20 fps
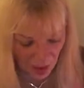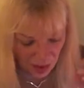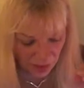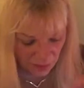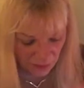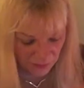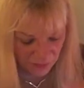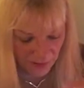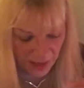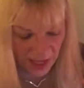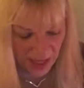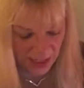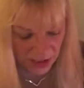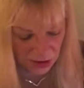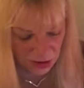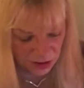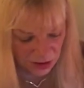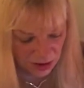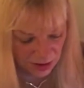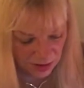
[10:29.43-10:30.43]
of
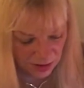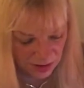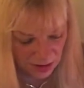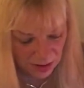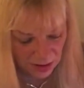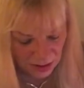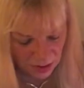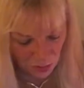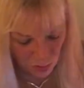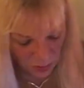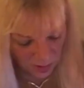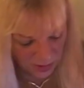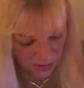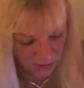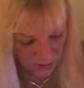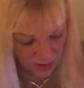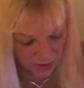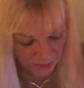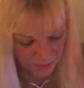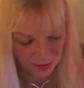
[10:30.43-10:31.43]
action when you
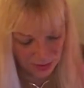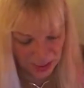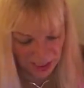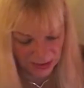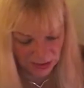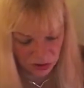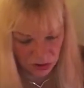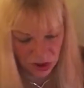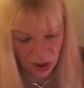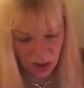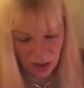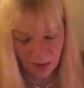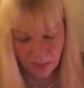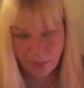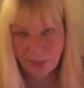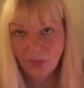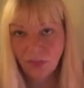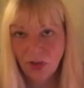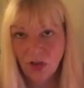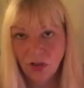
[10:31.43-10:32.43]
left the last job.
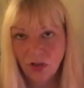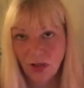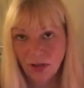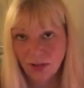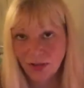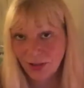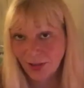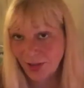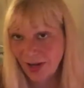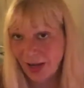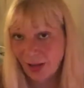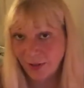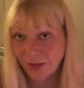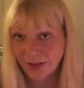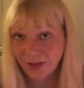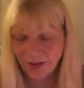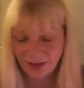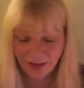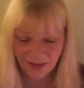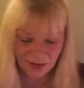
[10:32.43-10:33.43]
You're not sure how
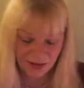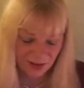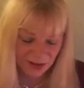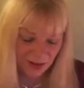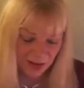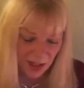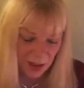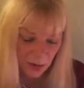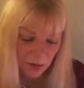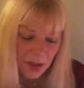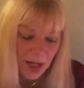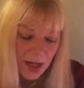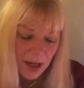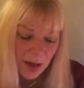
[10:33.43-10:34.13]
it's going to turn out,